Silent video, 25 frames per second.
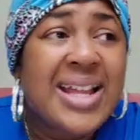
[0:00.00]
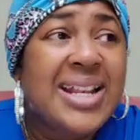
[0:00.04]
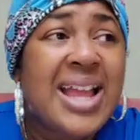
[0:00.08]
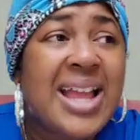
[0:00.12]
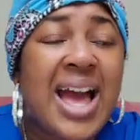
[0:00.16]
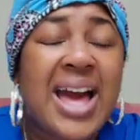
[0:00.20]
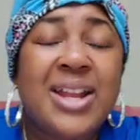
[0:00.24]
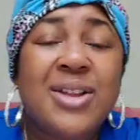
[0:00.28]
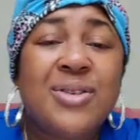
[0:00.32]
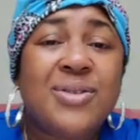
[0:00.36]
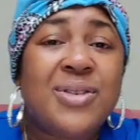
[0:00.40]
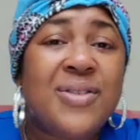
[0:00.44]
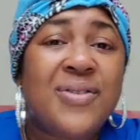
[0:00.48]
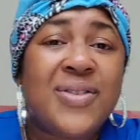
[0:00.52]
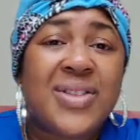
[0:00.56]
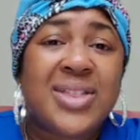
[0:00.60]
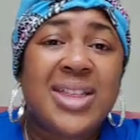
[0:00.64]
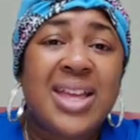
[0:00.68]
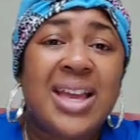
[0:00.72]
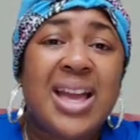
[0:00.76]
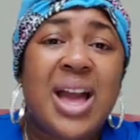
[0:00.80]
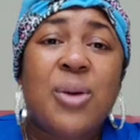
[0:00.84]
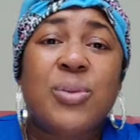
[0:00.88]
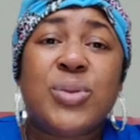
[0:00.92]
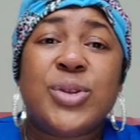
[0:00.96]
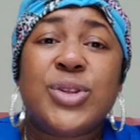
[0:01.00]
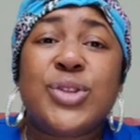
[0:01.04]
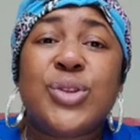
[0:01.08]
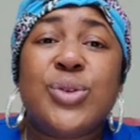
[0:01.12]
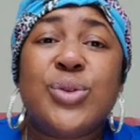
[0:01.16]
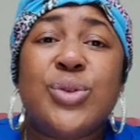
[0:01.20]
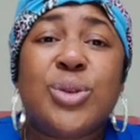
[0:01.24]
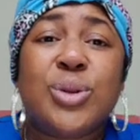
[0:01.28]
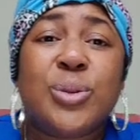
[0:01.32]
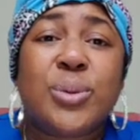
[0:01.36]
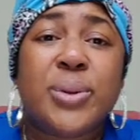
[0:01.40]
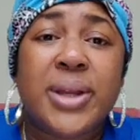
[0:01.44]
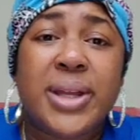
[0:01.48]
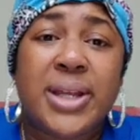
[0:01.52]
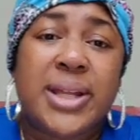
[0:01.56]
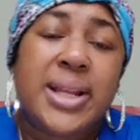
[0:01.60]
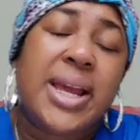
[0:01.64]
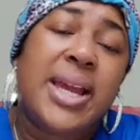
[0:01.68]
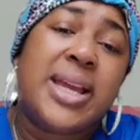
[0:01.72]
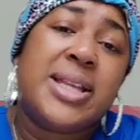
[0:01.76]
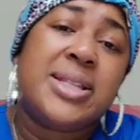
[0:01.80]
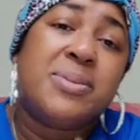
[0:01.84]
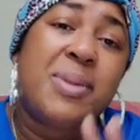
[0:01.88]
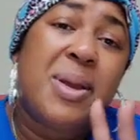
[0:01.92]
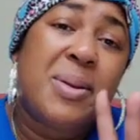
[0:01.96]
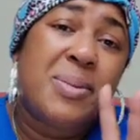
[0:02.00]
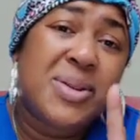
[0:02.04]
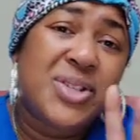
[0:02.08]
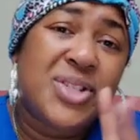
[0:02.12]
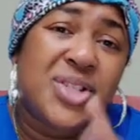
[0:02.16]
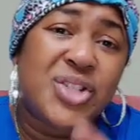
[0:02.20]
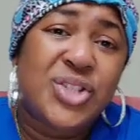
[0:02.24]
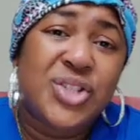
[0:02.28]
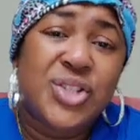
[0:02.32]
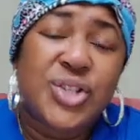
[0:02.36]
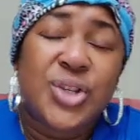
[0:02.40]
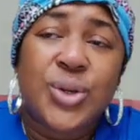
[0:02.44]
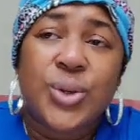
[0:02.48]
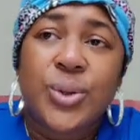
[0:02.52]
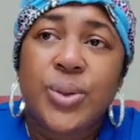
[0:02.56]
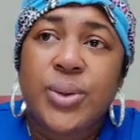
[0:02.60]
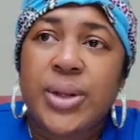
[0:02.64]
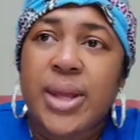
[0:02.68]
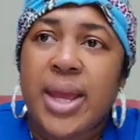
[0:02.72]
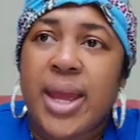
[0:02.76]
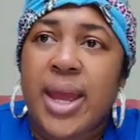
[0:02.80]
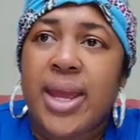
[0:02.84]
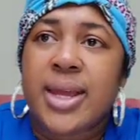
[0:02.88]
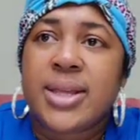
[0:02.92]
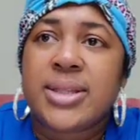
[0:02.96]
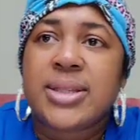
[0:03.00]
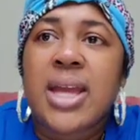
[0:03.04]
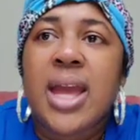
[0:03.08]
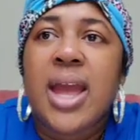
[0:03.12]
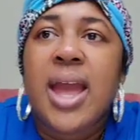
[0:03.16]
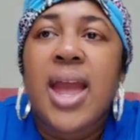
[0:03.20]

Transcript: I don't even think I would do 3 days, maybe just 2 days.